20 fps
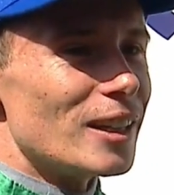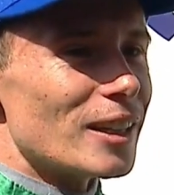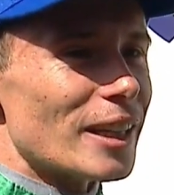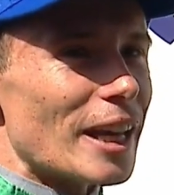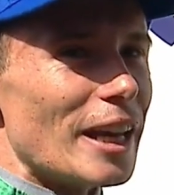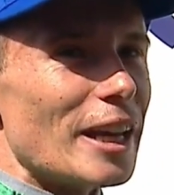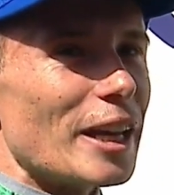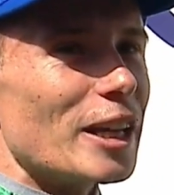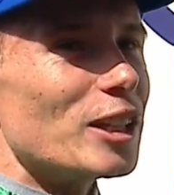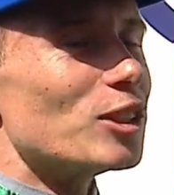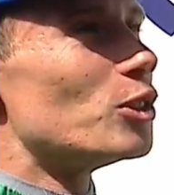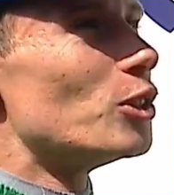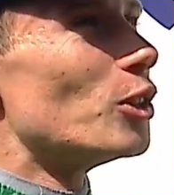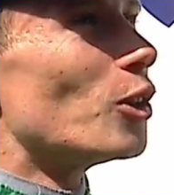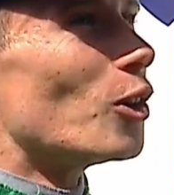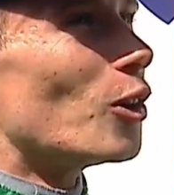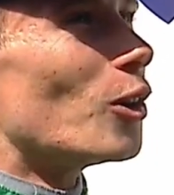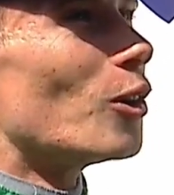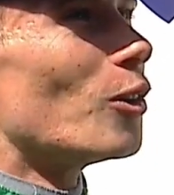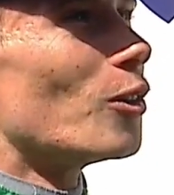getting into
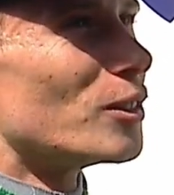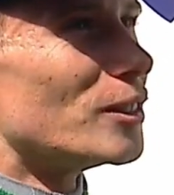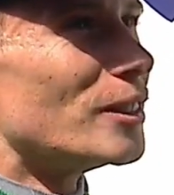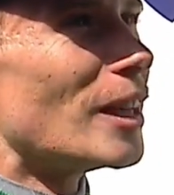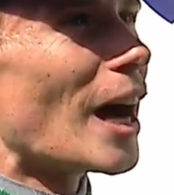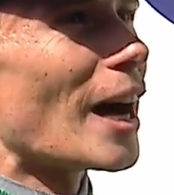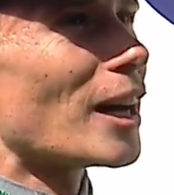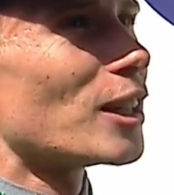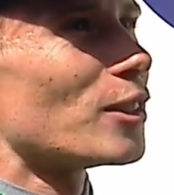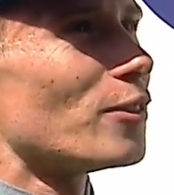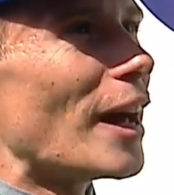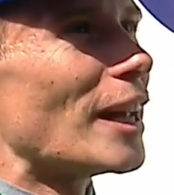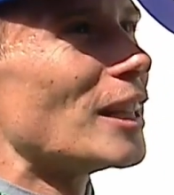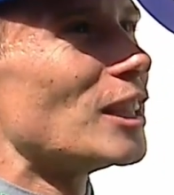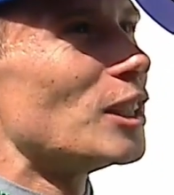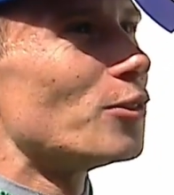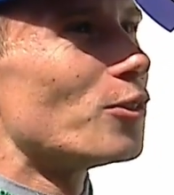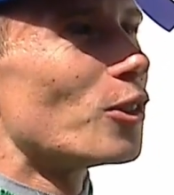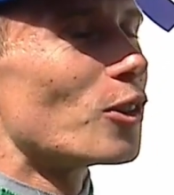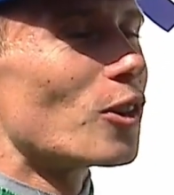your nice
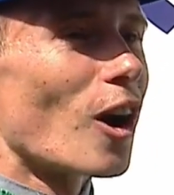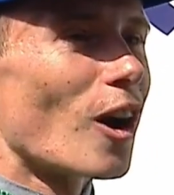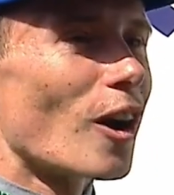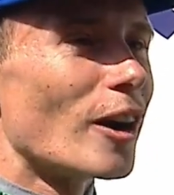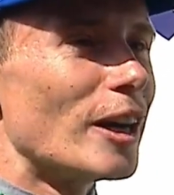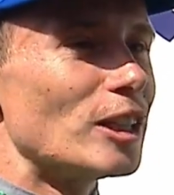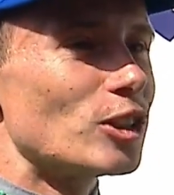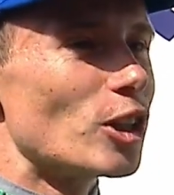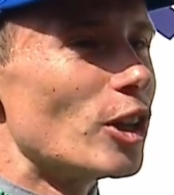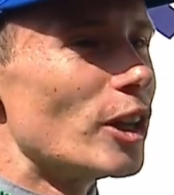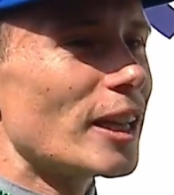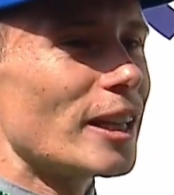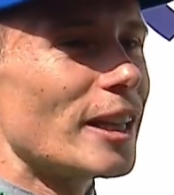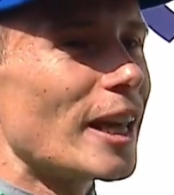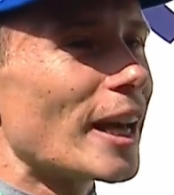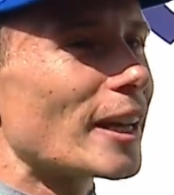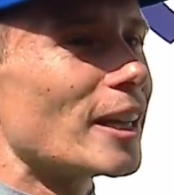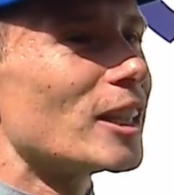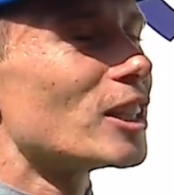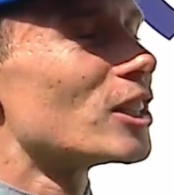fancy Ferrari, turning the
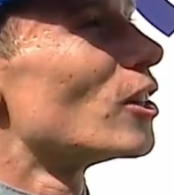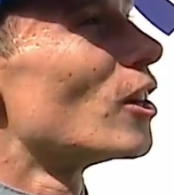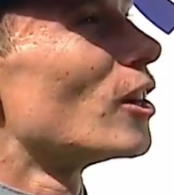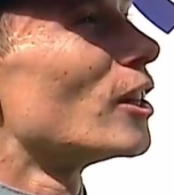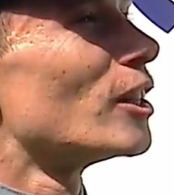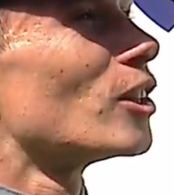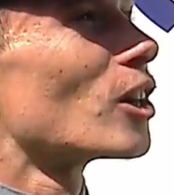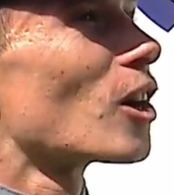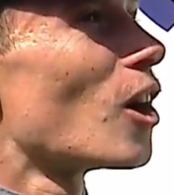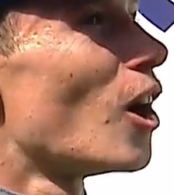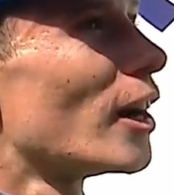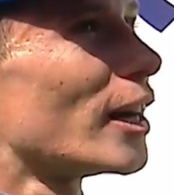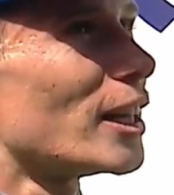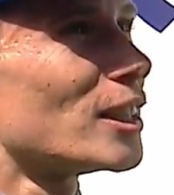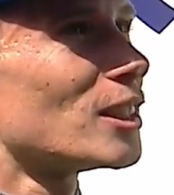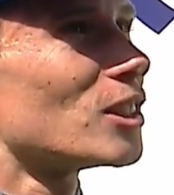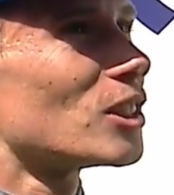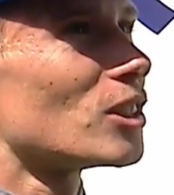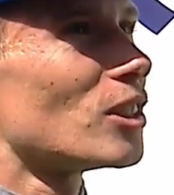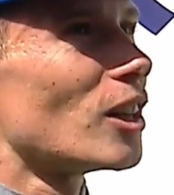ignition on, and the car
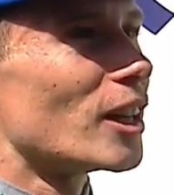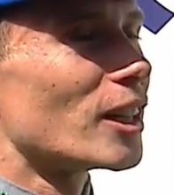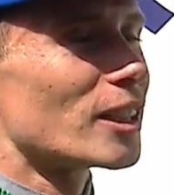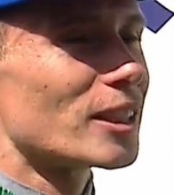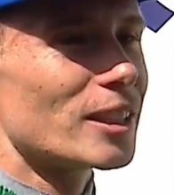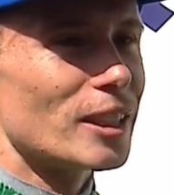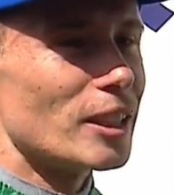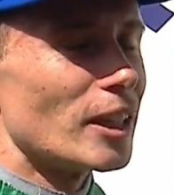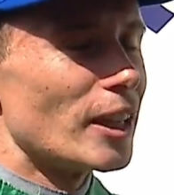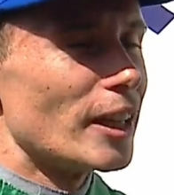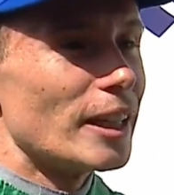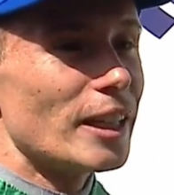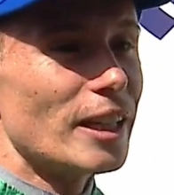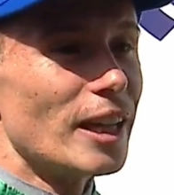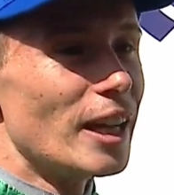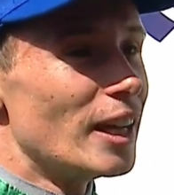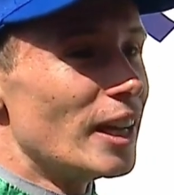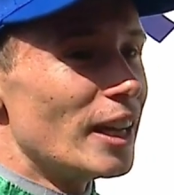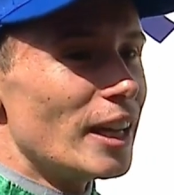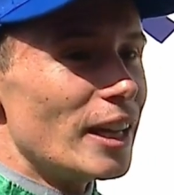doesn't start. You know,
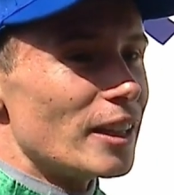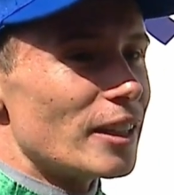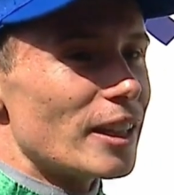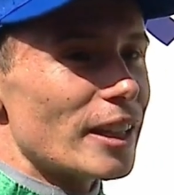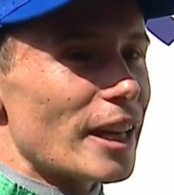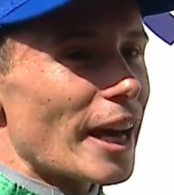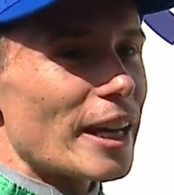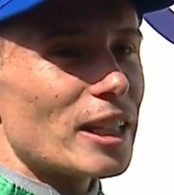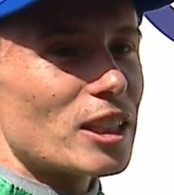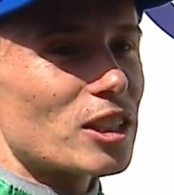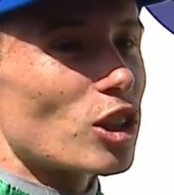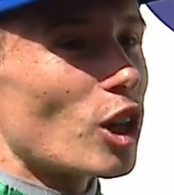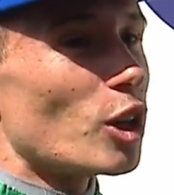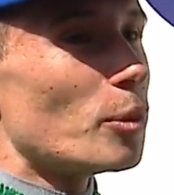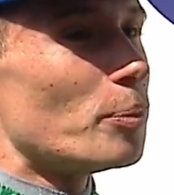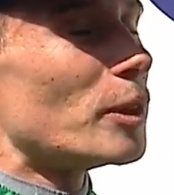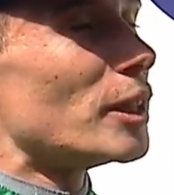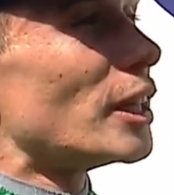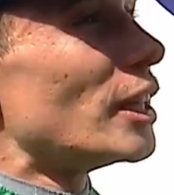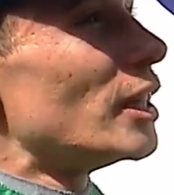the gates just
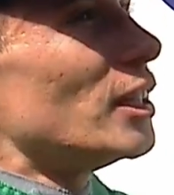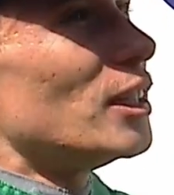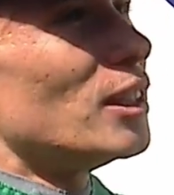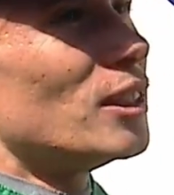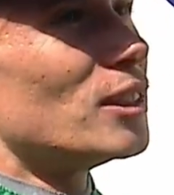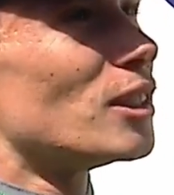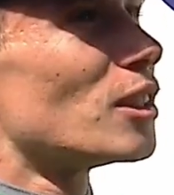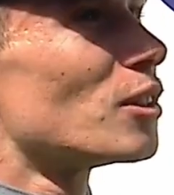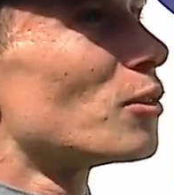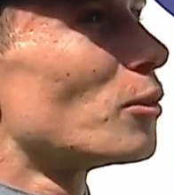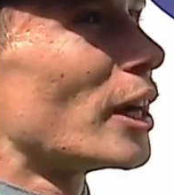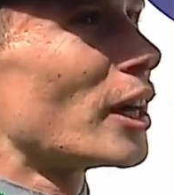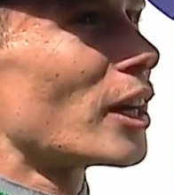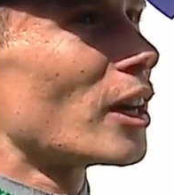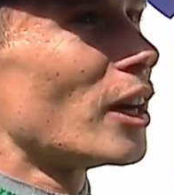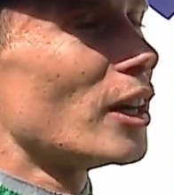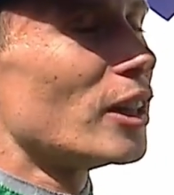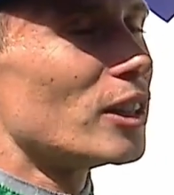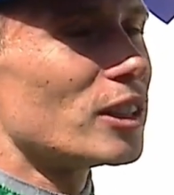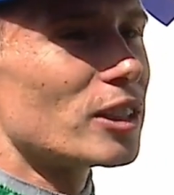open, and he didn't want to
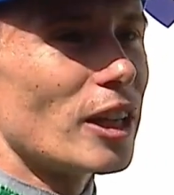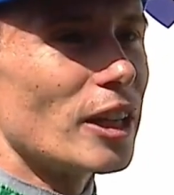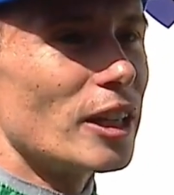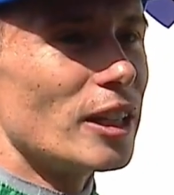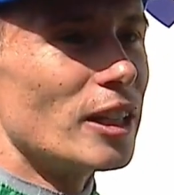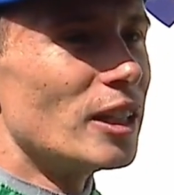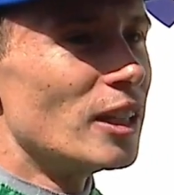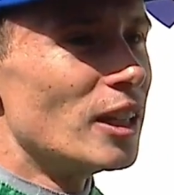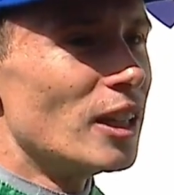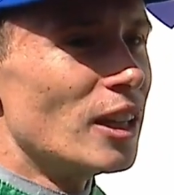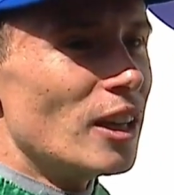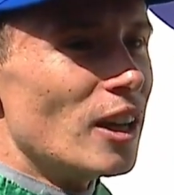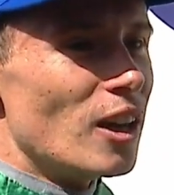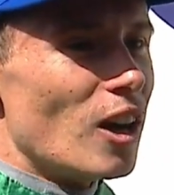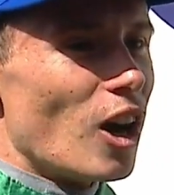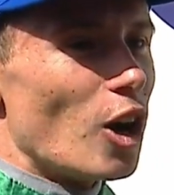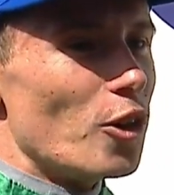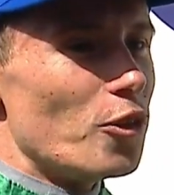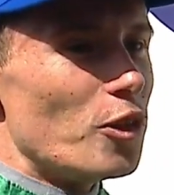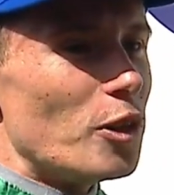go. So
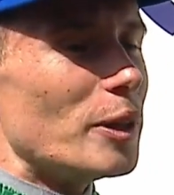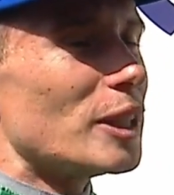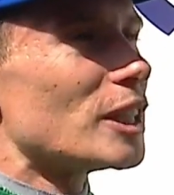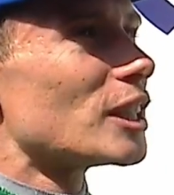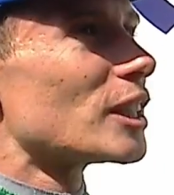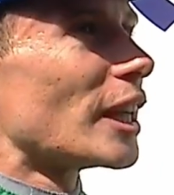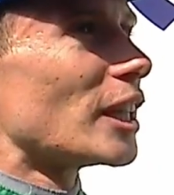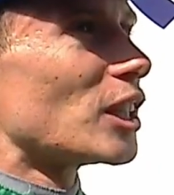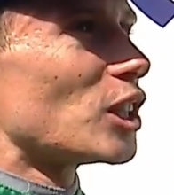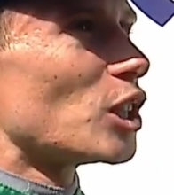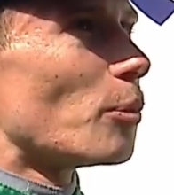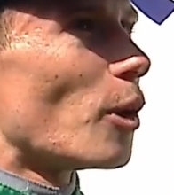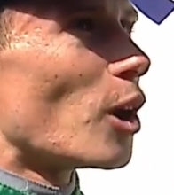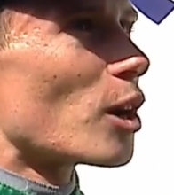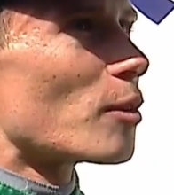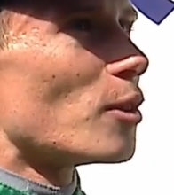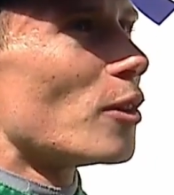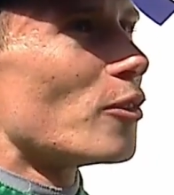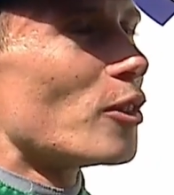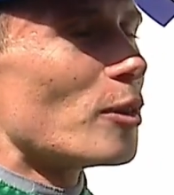hopefully we just get to the
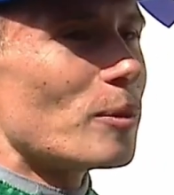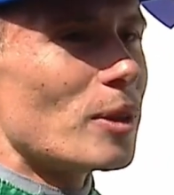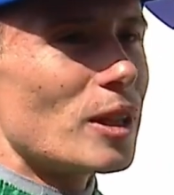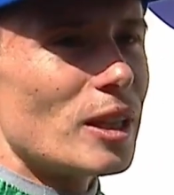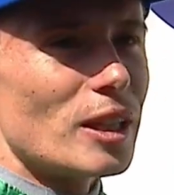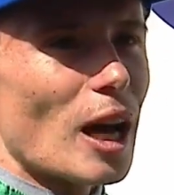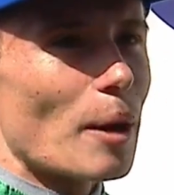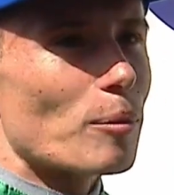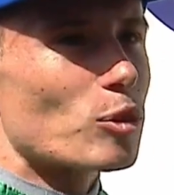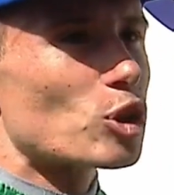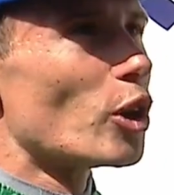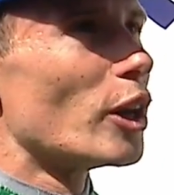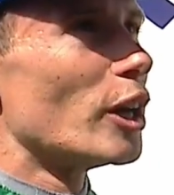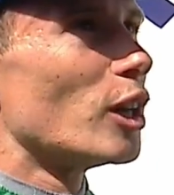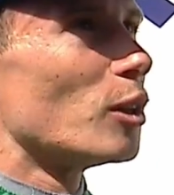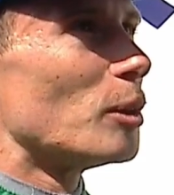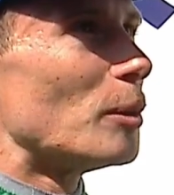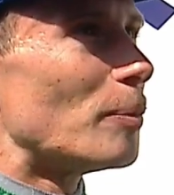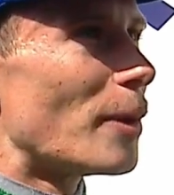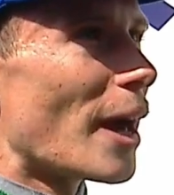bottom of him. I'm sure
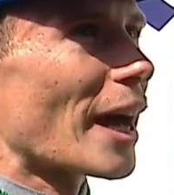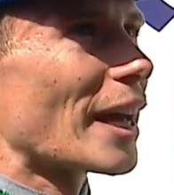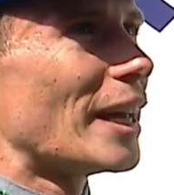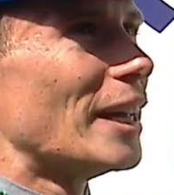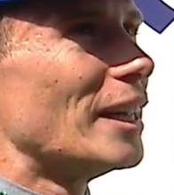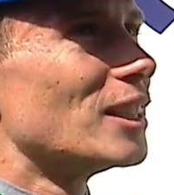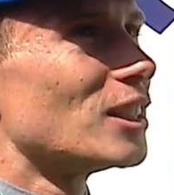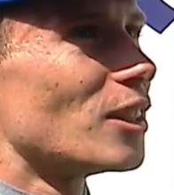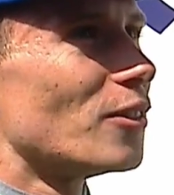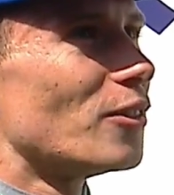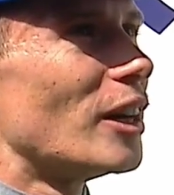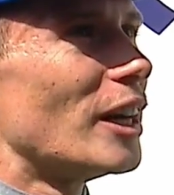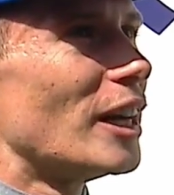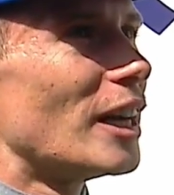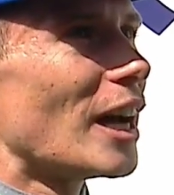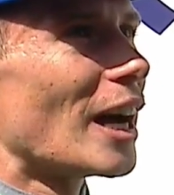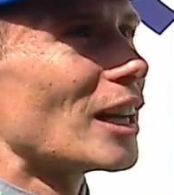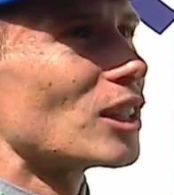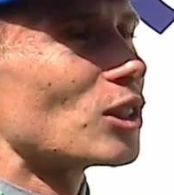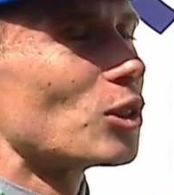he'll be back. He is a very
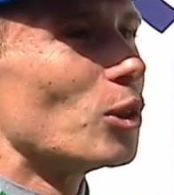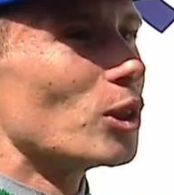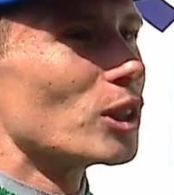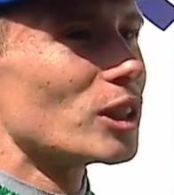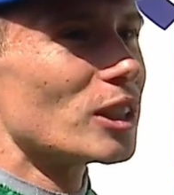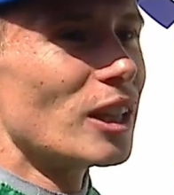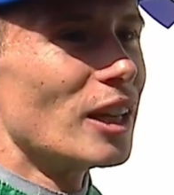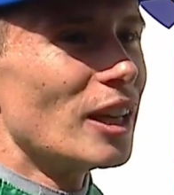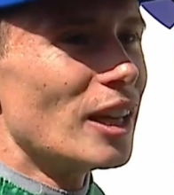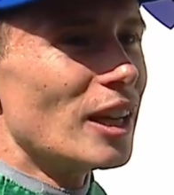nice horse.